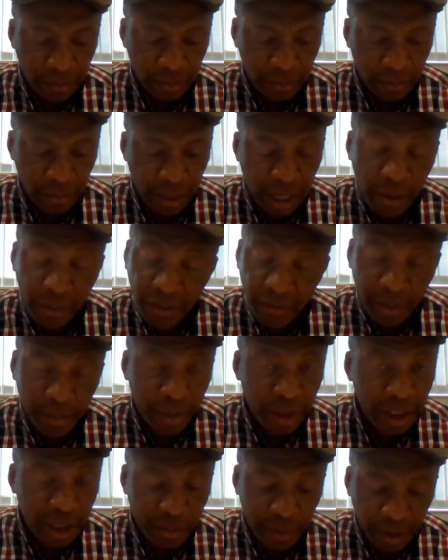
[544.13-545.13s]
However,
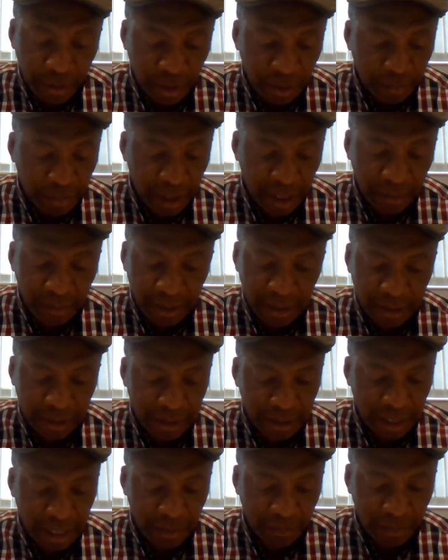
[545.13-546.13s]
principal repayments
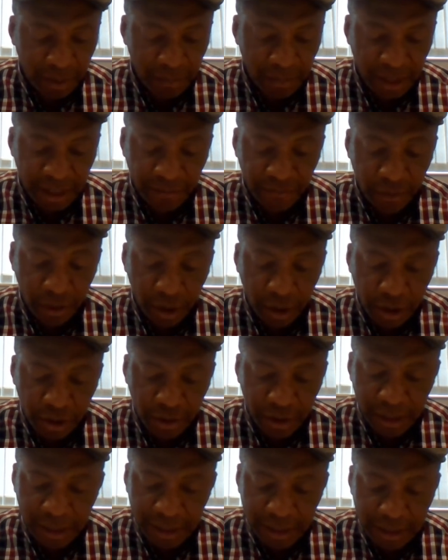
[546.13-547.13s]
can be made
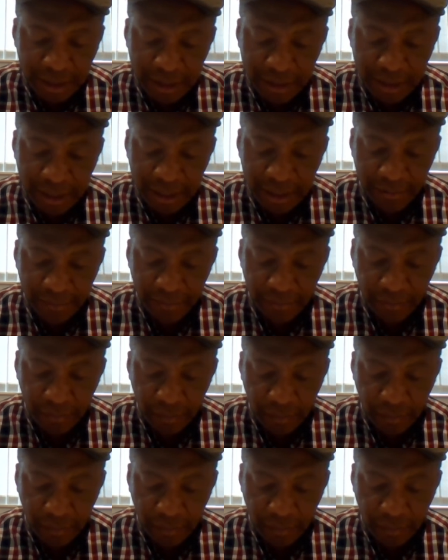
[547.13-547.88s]
voluntarily at any time,